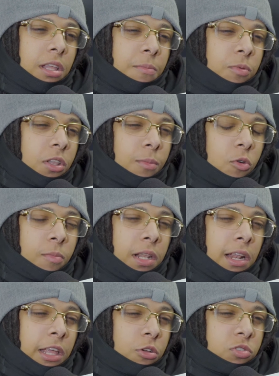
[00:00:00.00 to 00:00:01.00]
They pulled up on me.
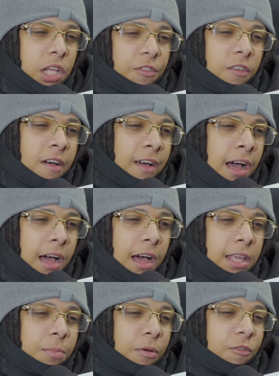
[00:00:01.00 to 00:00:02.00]
They're like, "Yo, Jay5ive,
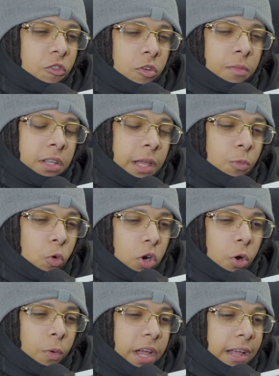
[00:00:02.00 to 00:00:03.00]
ah, he performing." They
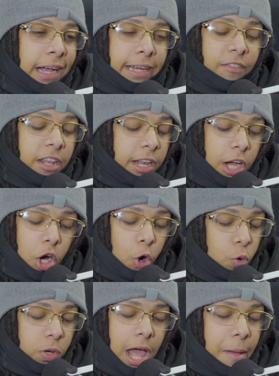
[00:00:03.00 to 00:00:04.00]
walk away. I give the nigga a
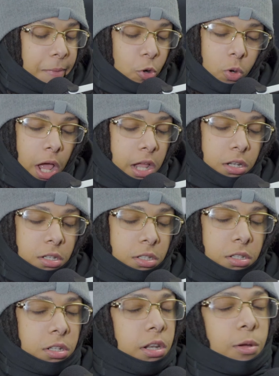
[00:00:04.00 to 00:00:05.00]
whole dap and all that.
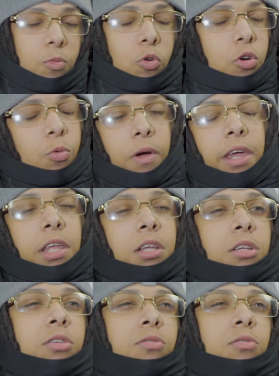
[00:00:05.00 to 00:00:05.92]
They walk away.